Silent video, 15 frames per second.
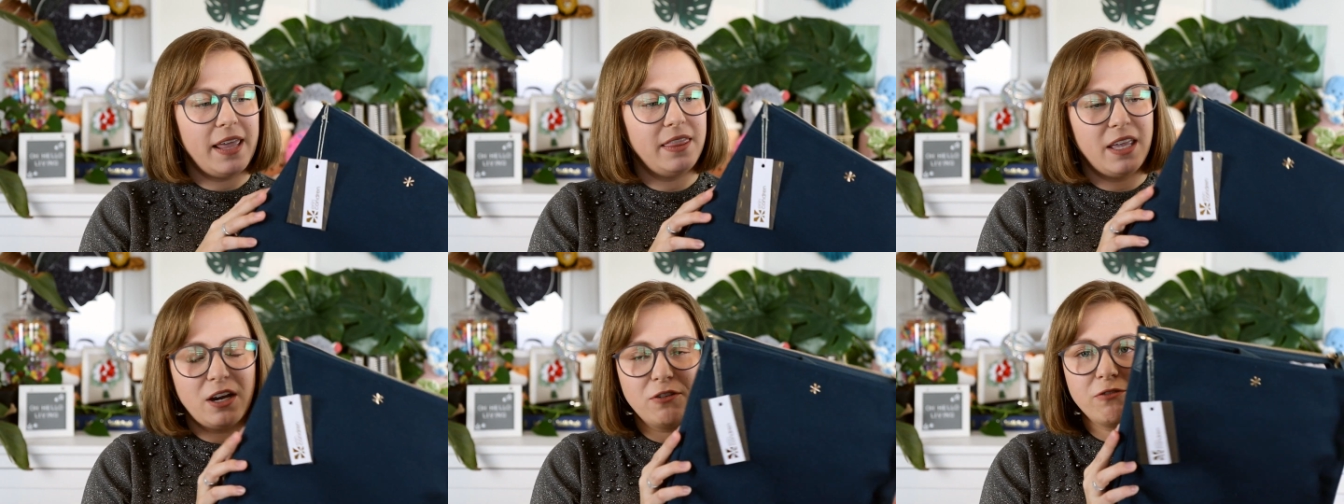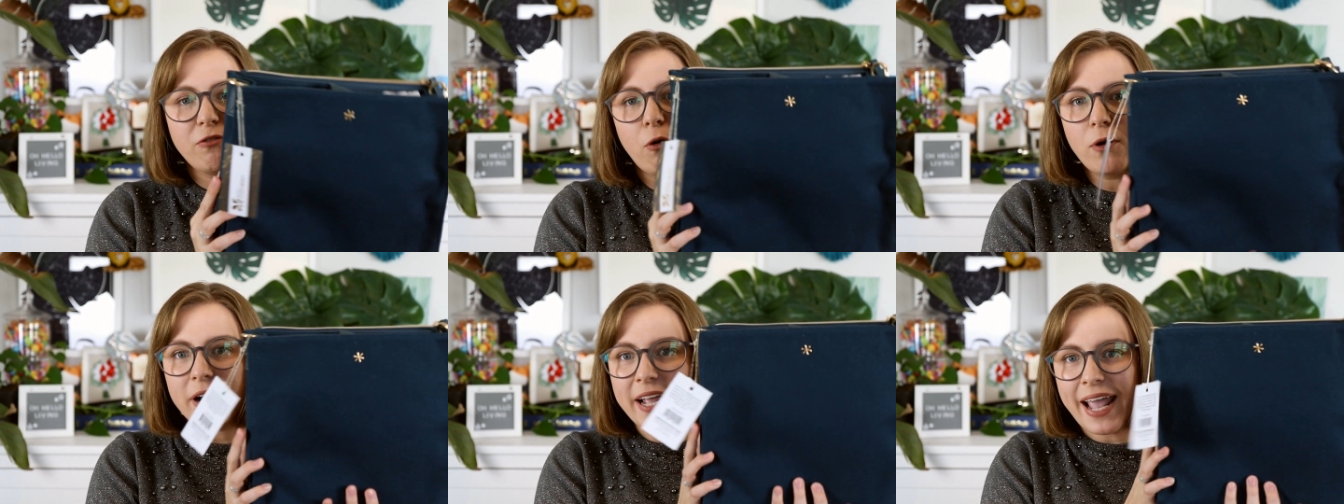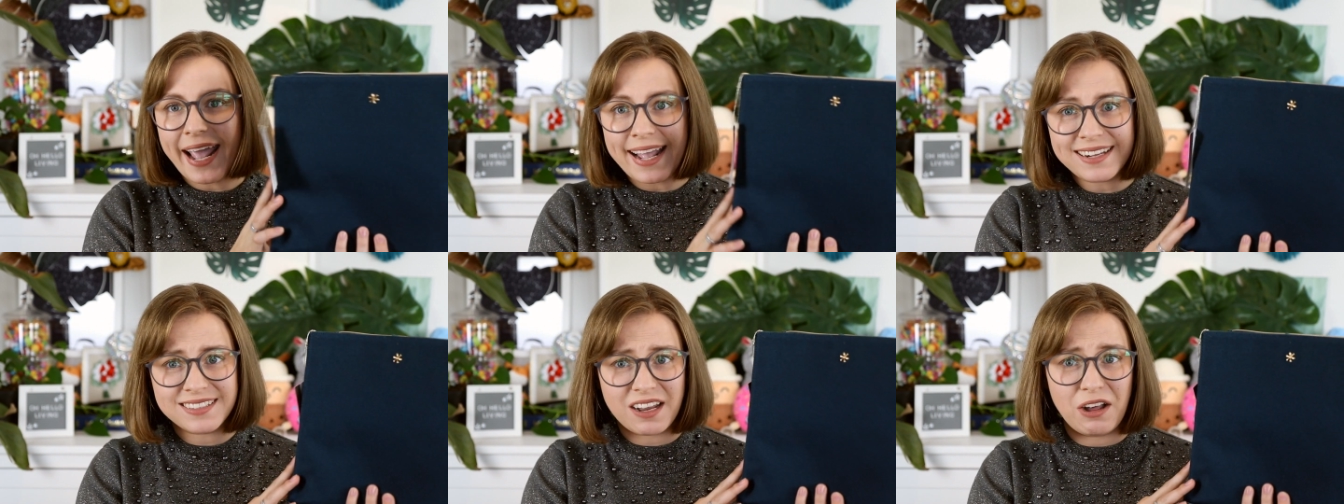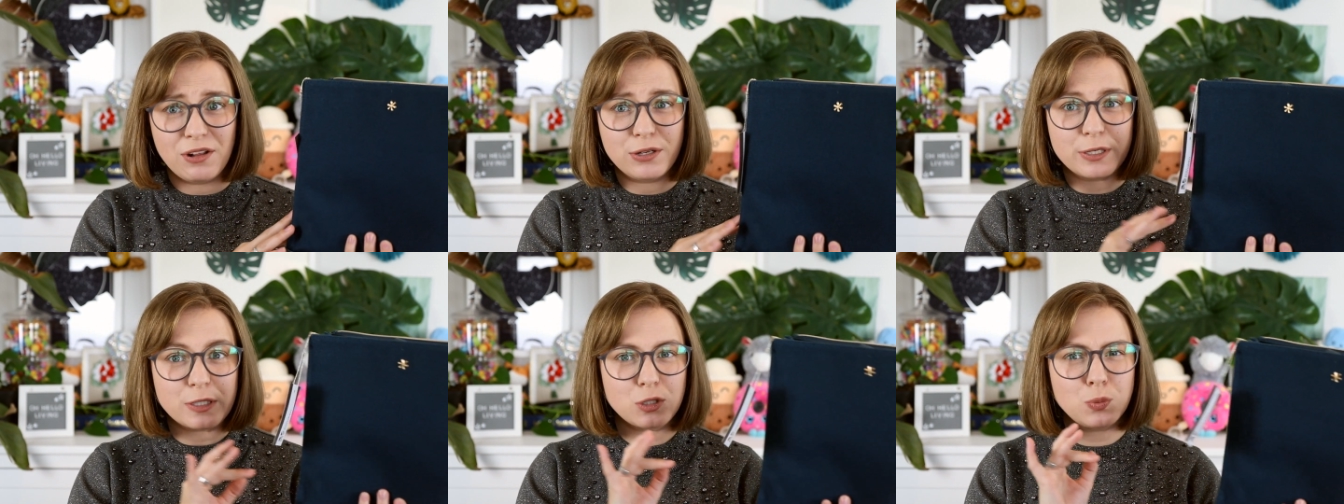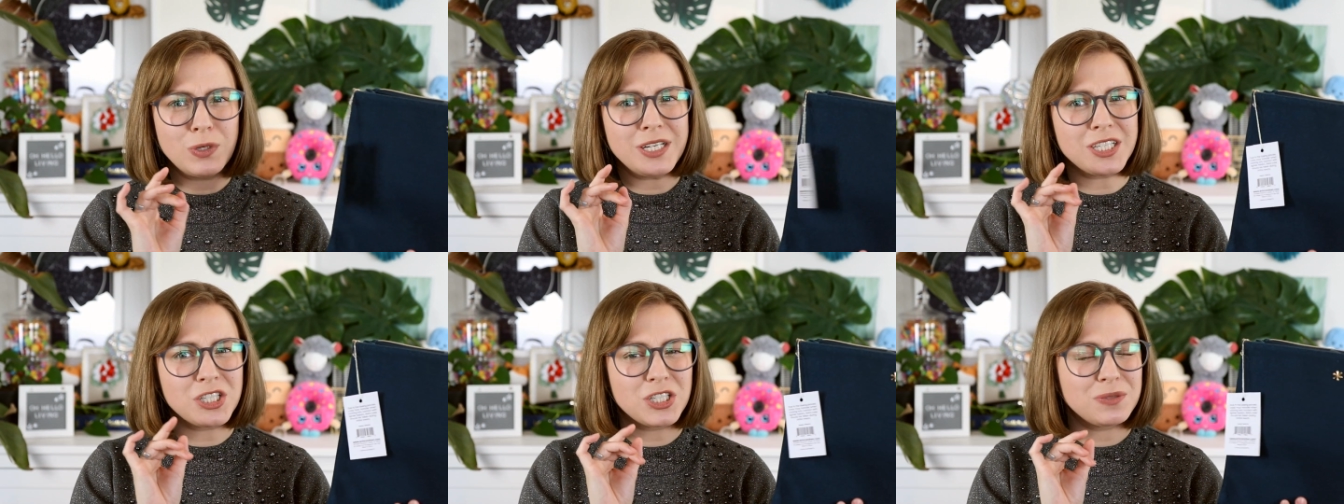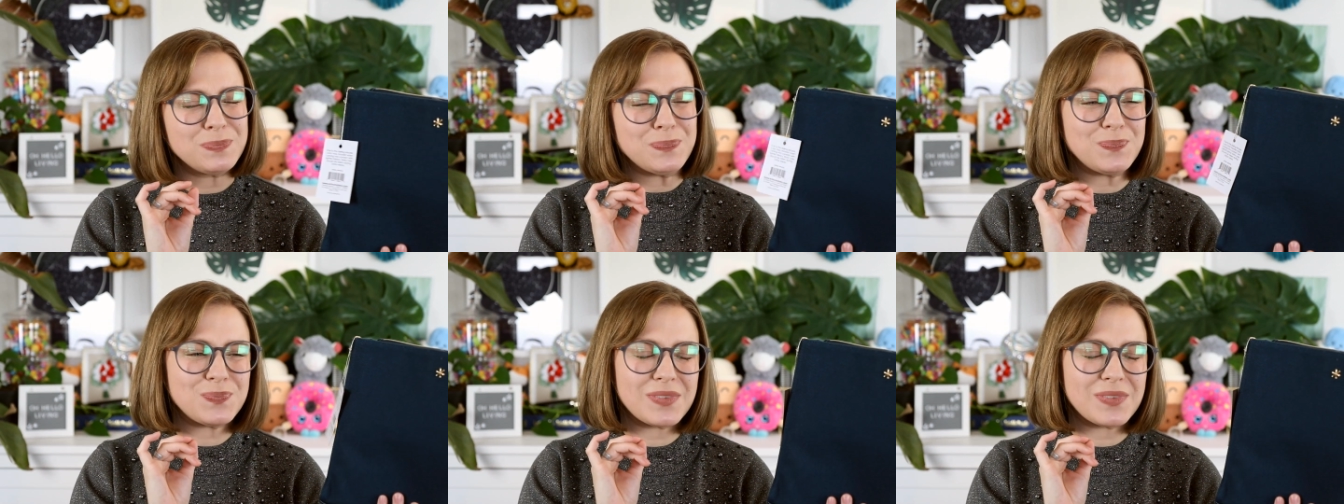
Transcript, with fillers: And they're forty-eight dollars, which